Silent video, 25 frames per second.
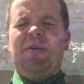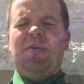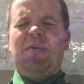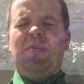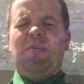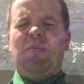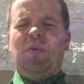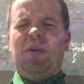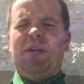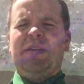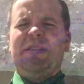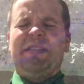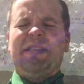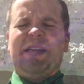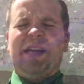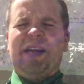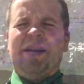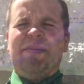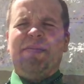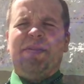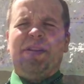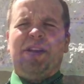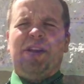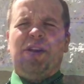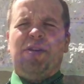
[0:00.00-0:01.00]
one
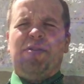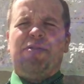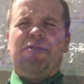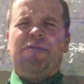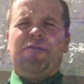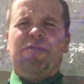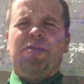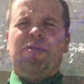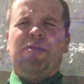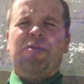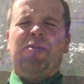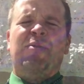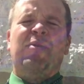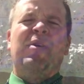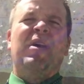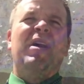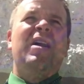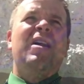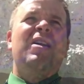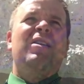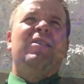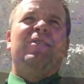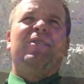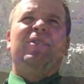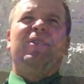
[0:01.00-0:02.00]
time to go through,
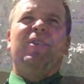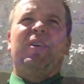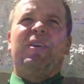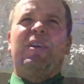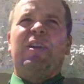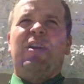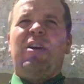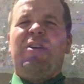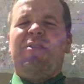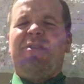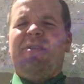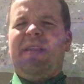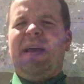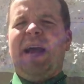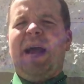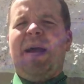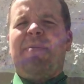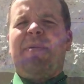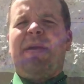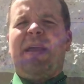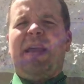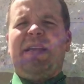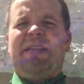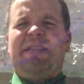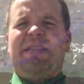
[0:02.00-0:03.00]
look at all the
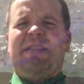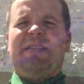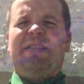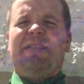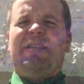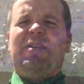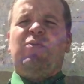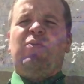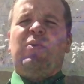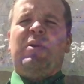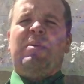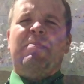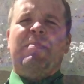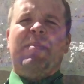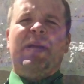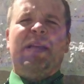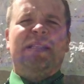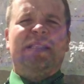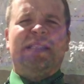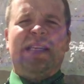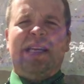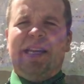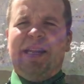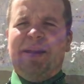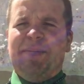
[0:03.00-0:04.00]
lab cases. Did we
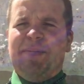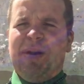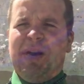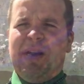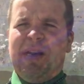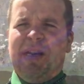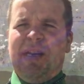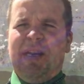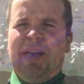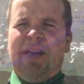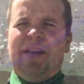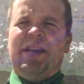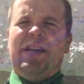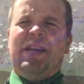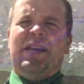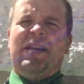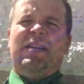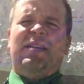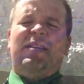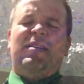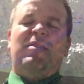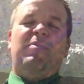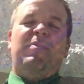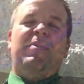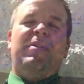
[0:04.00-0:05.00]
miss anybody?
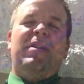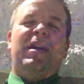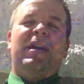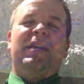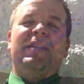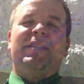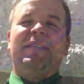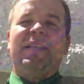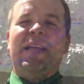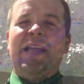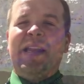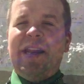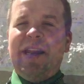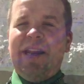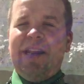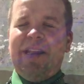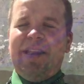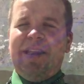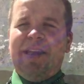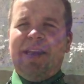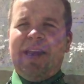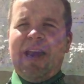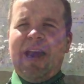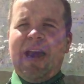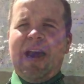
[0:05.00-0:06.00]
Did we not send
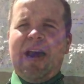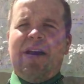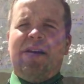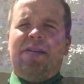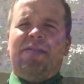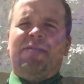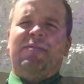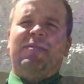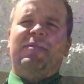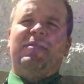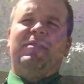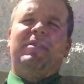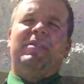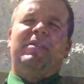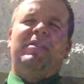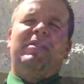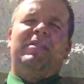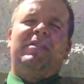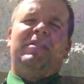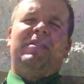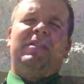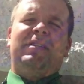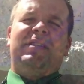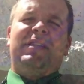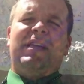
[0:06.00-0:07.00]
anything out?
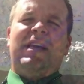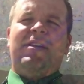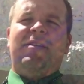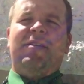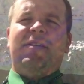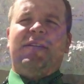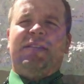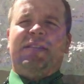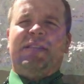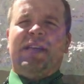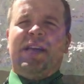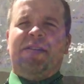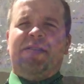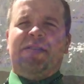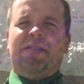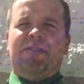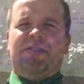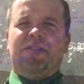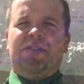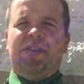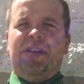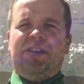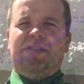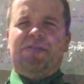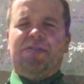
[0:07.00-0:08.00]
Et cetera, et cetera.
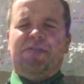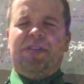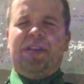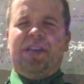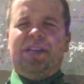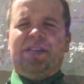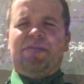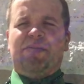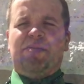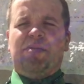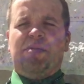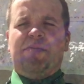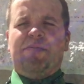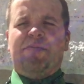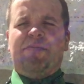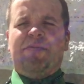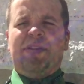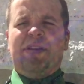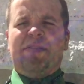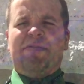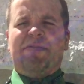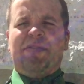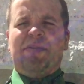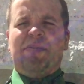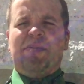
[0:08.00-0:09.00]
So these are things that we'll
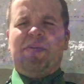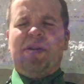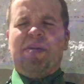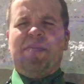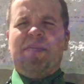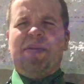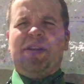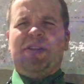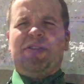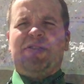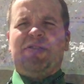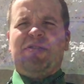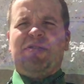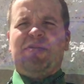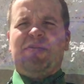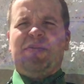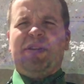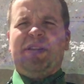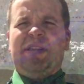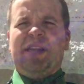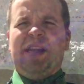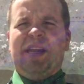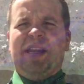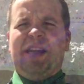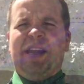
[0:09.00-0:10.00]
definitely want to make sure that we
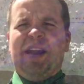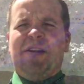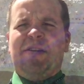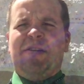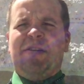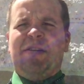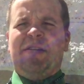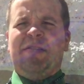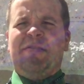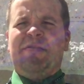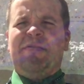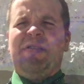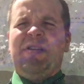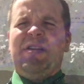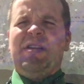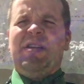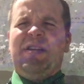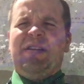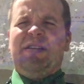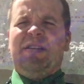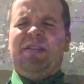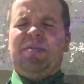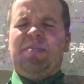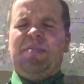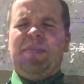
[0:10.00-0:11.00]
take care of
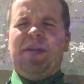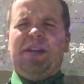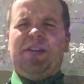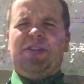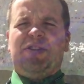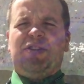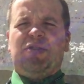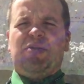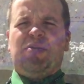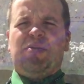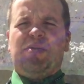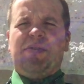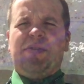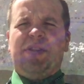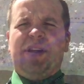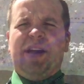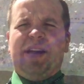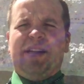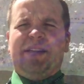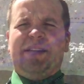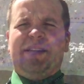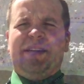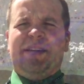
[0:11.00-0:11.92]
to make sure that